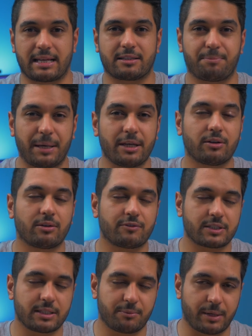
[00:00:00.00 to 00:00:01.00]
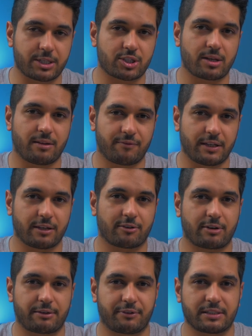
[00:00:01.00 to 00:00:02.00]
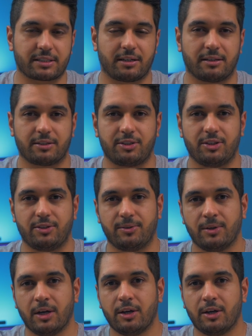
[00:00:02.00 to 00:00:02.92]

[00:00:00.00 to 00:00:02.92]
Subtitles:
And depending on obviously which NVIDIA graphics card you